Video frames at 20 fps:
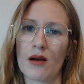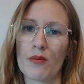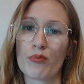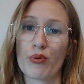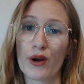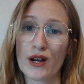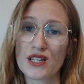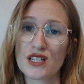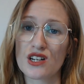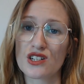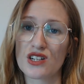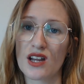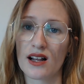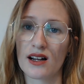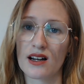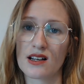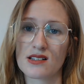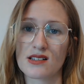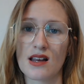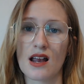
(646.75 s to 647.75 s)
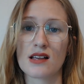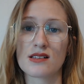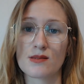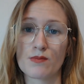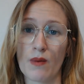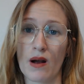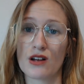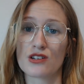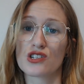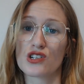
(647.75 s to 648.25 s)
British English as
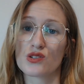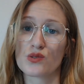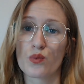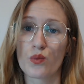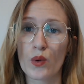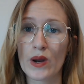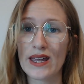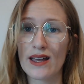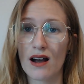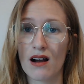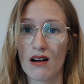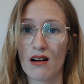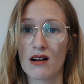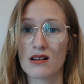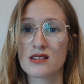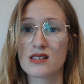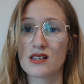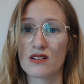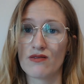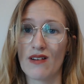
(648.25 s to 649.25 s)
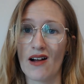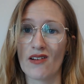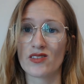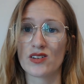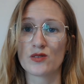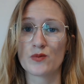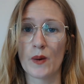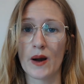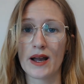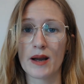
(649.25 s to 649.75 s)
much as we are
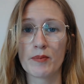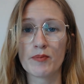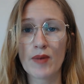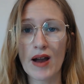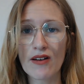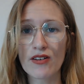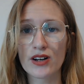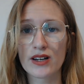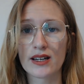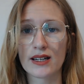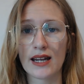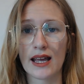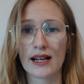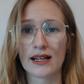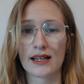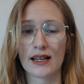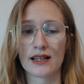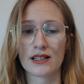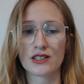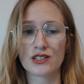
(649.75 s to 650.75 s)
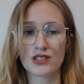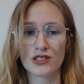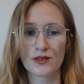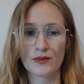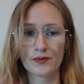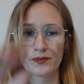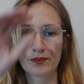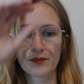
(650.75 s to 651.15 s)
surrounded by American English.